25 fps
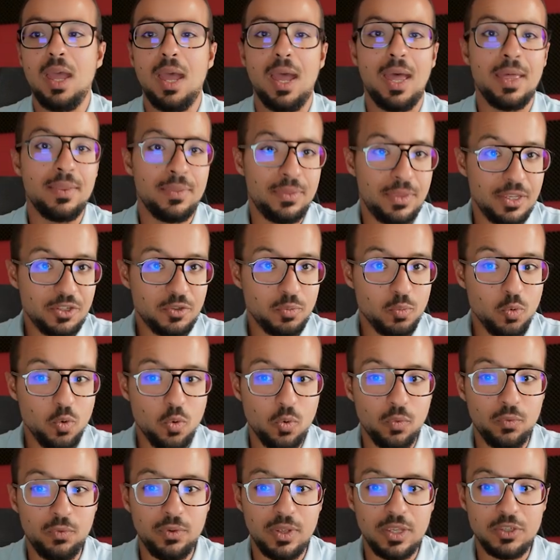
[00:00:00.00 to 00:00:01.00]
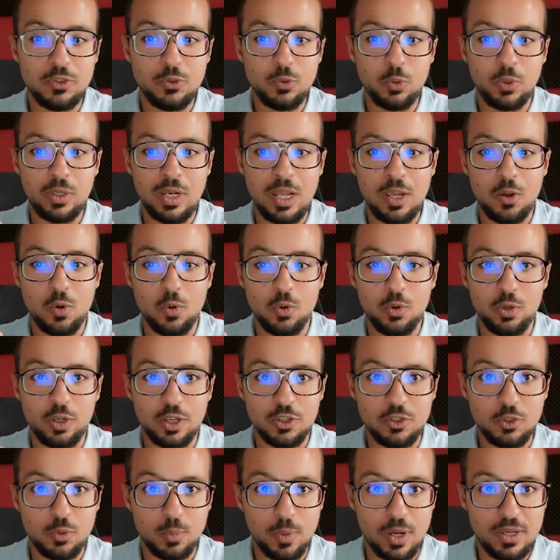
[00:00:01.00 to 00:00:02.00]
And this move is to click on
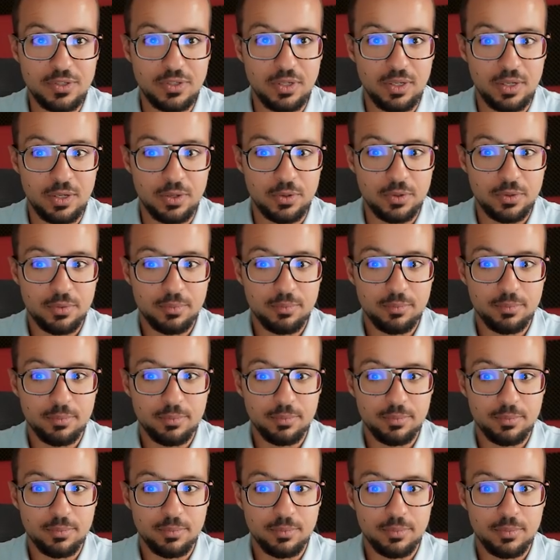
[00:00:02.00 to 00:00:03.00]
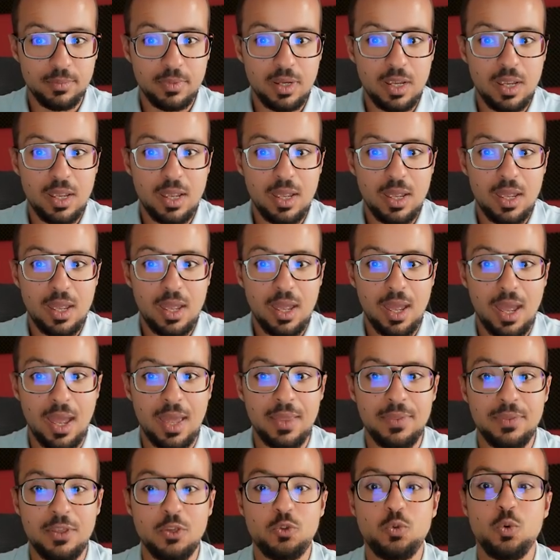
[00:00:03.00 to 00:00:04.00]
customizing here.
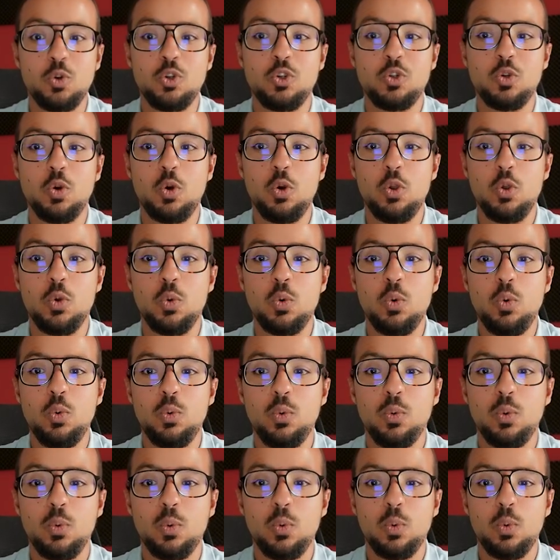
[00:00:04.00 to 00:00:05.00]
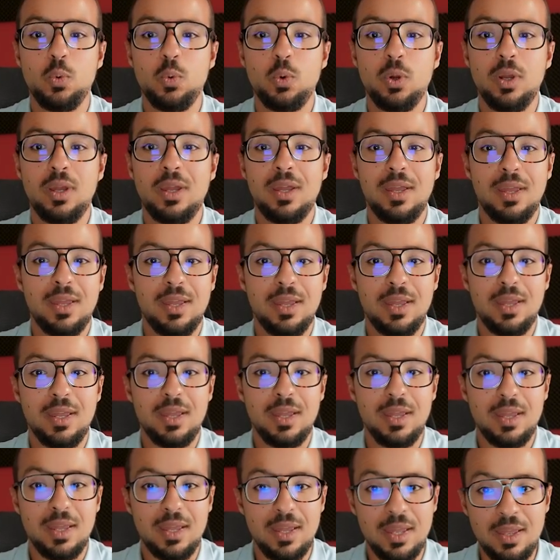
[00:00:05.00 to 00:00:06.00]
And this will show you
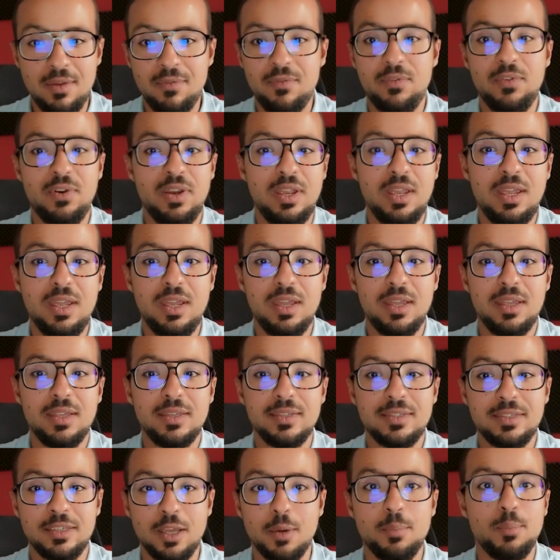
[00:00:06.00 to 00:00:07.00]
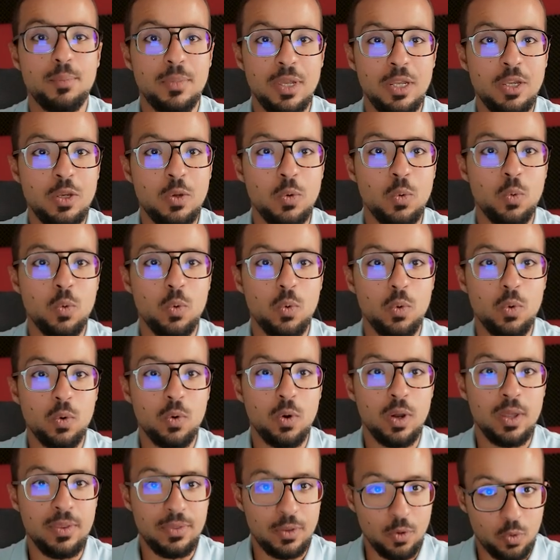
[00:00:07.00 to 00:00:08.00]
every submenu
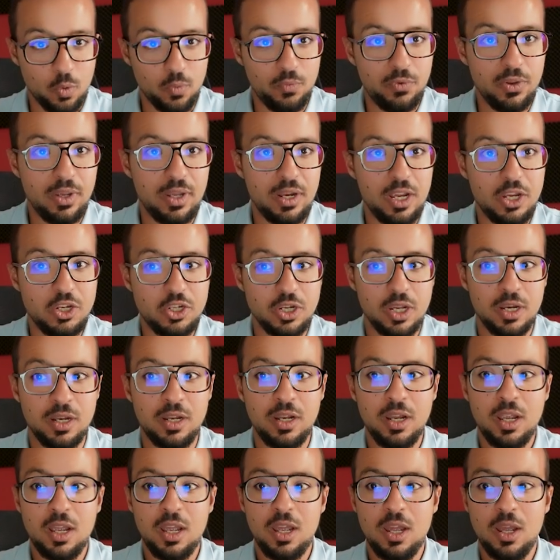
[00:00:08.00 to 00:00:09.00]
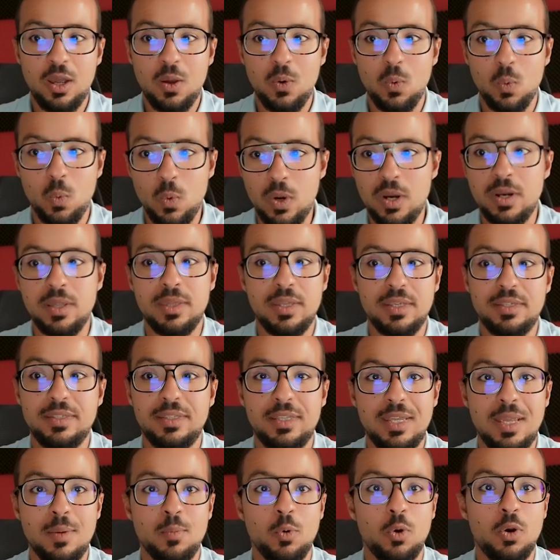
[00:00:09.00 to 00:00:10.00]
in the configuration where this
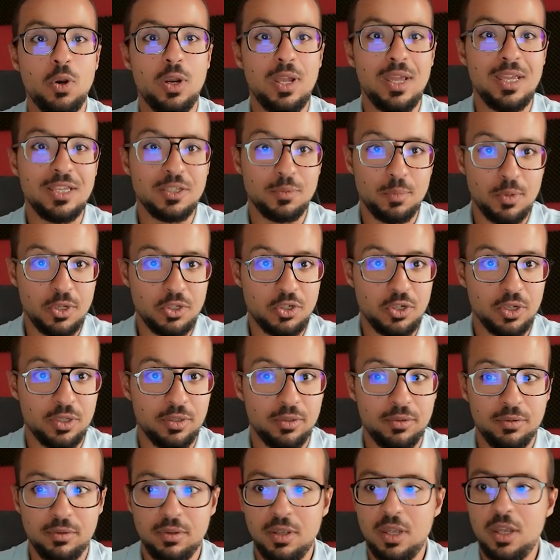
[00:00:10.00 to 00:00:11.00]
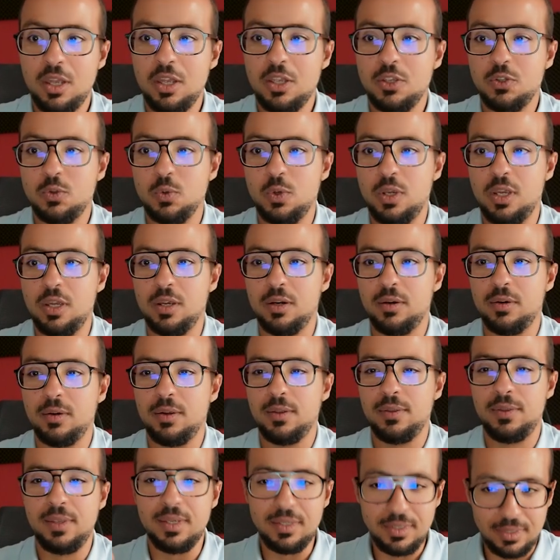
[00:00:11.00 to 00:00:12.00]
table is mentioned. So here,
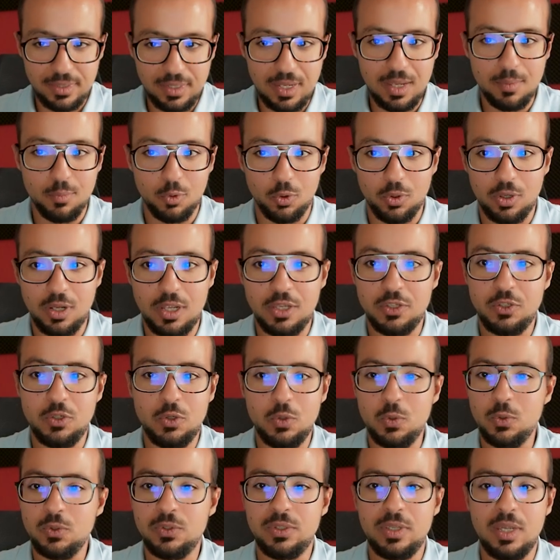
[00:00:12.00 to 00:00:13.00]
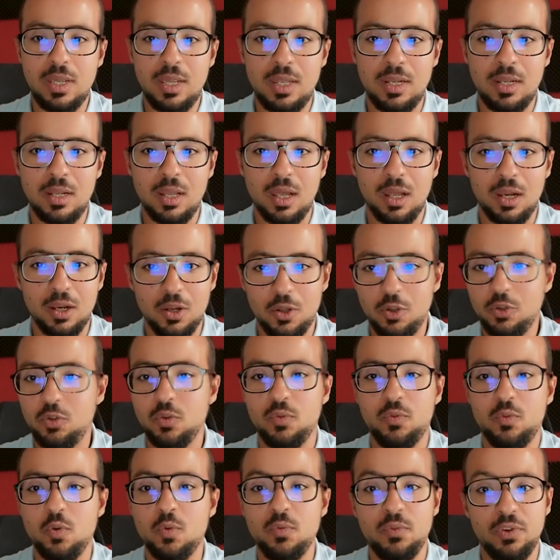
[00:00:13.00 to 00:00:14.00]
this table is used in a lot
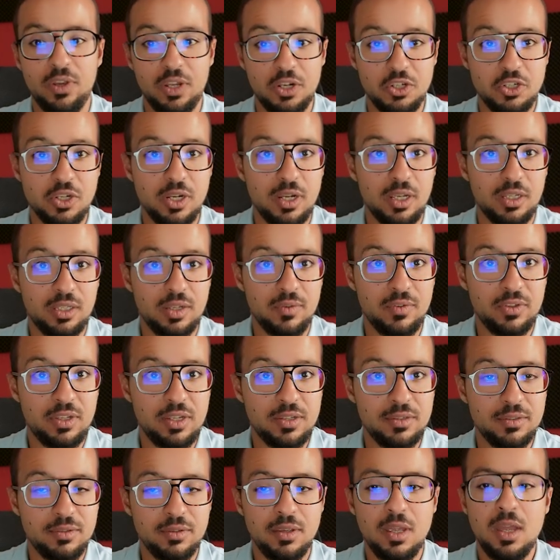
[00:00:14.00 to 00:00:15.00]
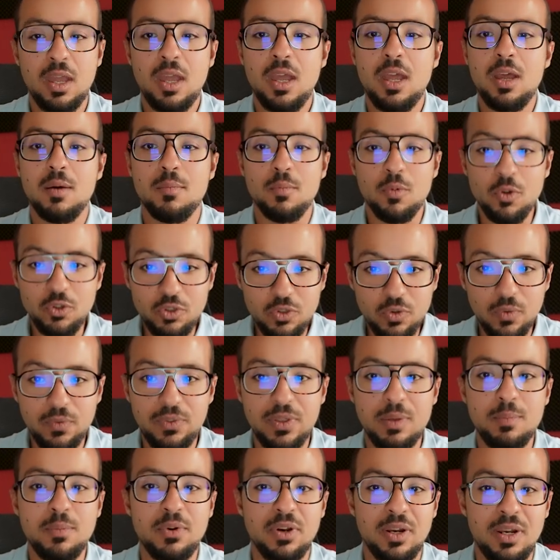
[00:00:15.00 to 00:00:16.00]
of configuration activities, most of
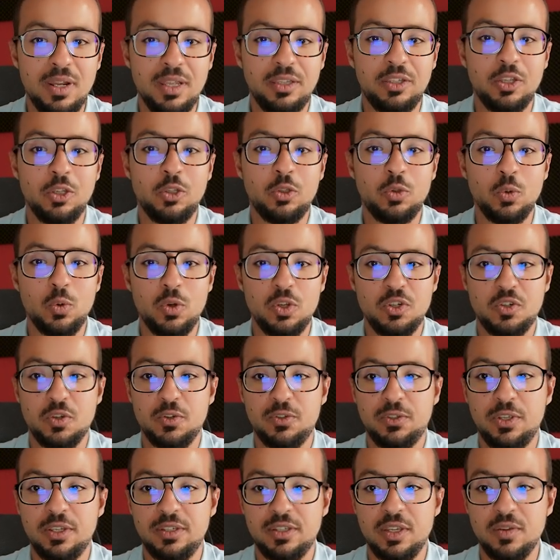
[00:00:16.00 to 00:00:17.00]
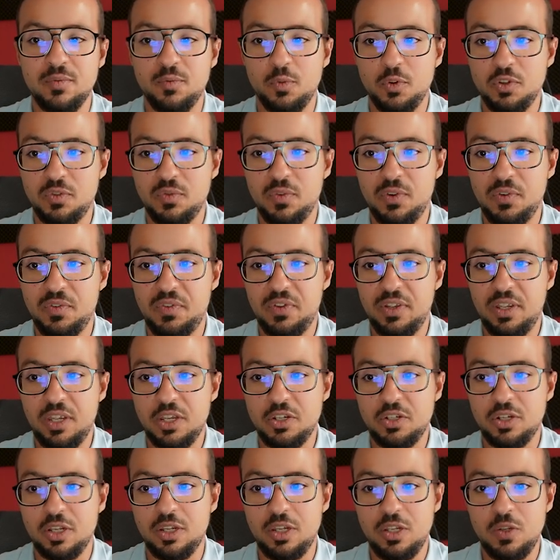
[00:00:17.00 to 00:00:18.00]
them related to logistics invoice
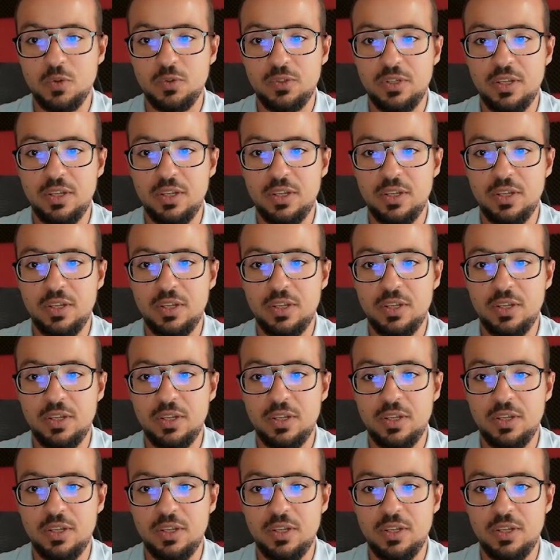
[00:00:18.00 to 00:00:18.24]
verification. You